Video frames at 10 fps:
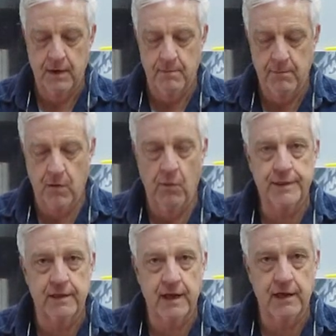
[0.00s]
But
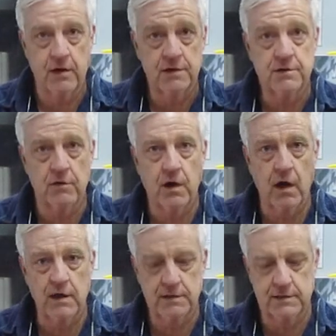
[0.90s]
what that also
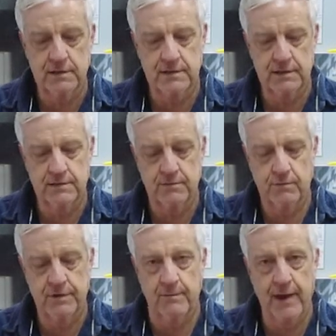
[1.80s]
causes is,
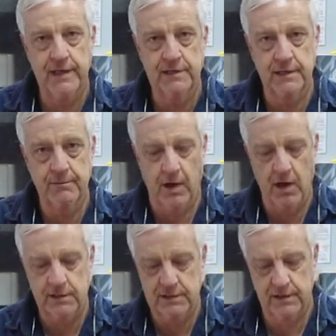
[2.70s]
with the magazine
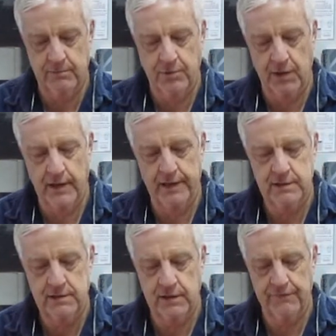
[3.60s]
box in
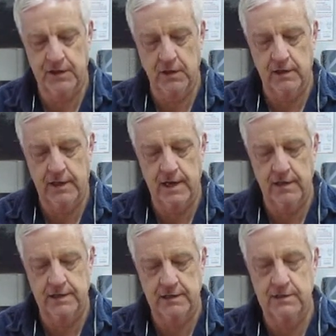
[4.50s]
place, if you look down
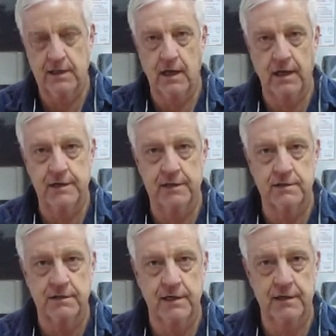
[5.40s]
inside, you'll
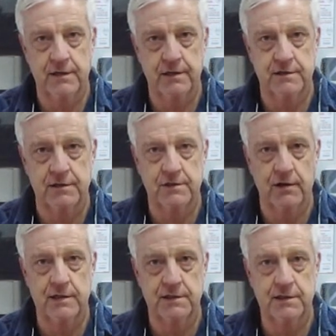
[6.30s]
see that there's a
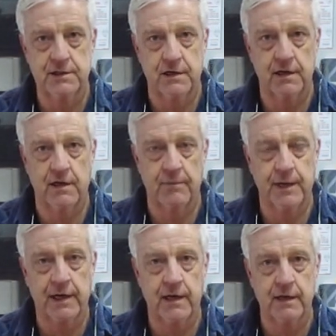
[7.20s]
transition there
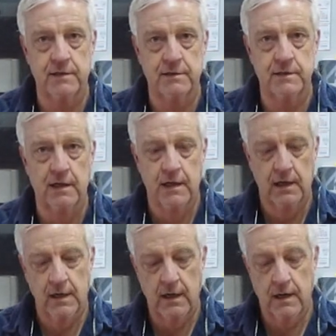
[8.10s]
because
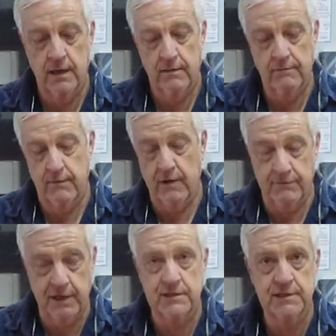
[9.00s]
of
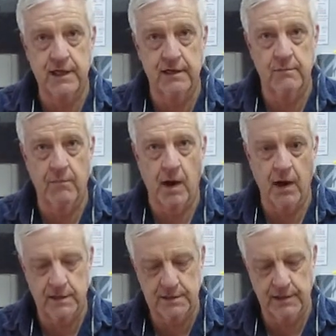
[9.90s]
the extended
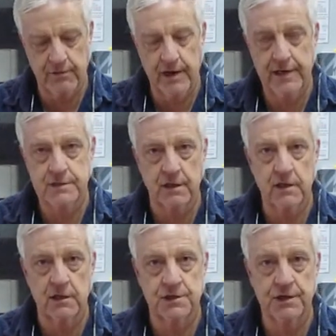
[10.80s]
box. It creates a
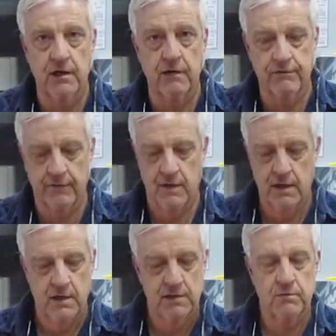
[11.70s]
little shelf.
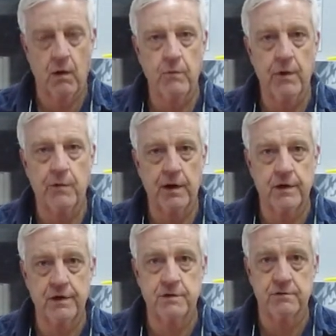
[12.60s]
So what we want to
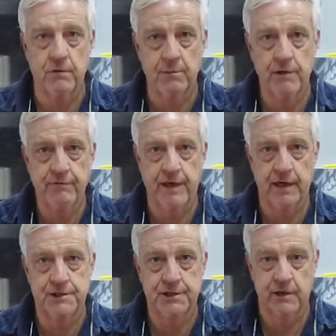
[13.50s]
do is remove
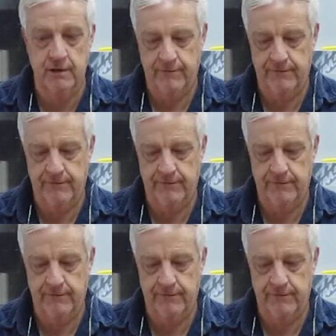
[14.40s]
that shelf.